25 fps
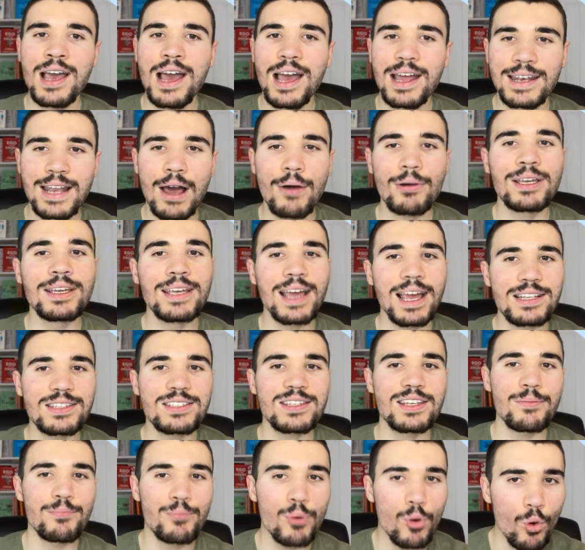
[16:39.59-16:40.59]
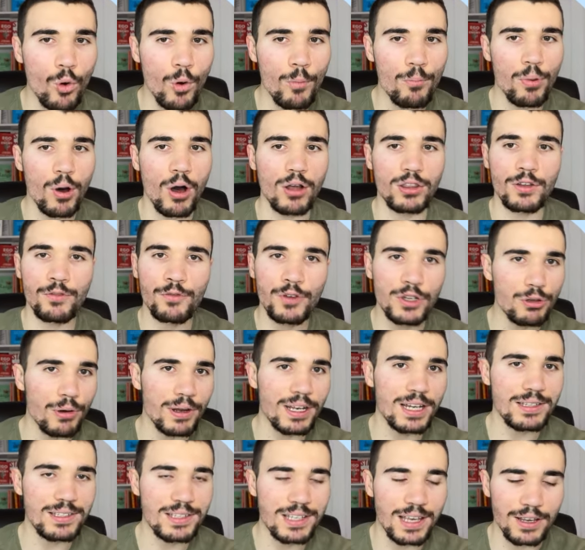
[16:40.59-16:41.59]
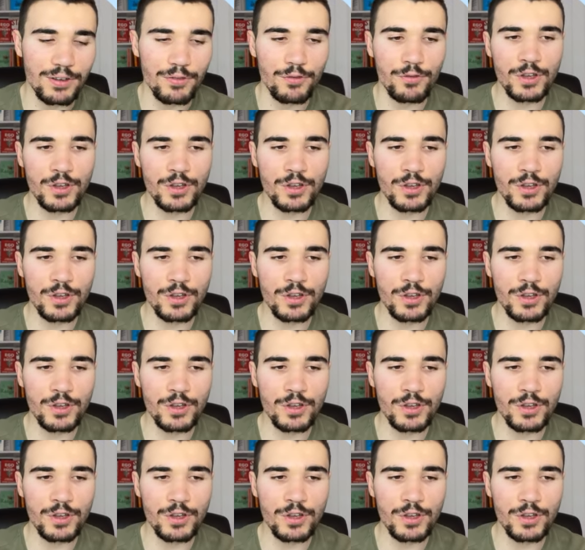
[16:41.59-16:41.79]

Now we can get into the important part, the video editing.